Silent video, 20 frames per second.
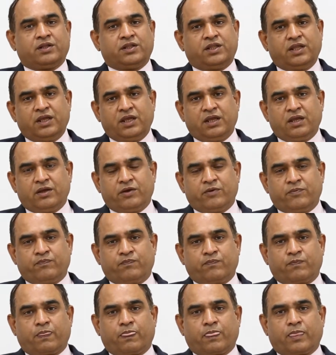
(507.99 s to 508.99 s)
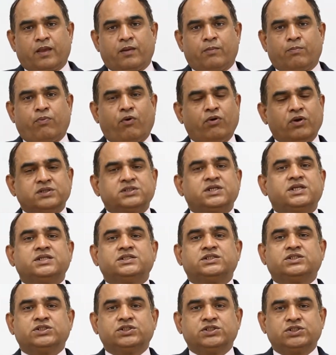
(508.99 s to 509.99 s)
The policy
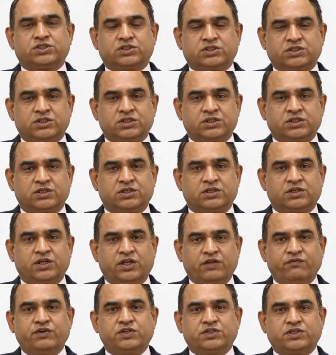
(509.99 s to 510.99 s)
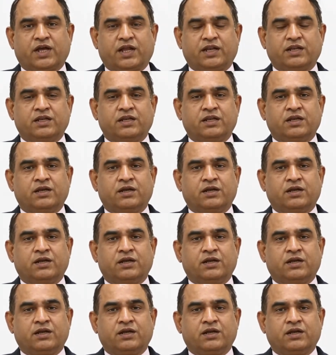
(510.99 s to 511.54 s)
research division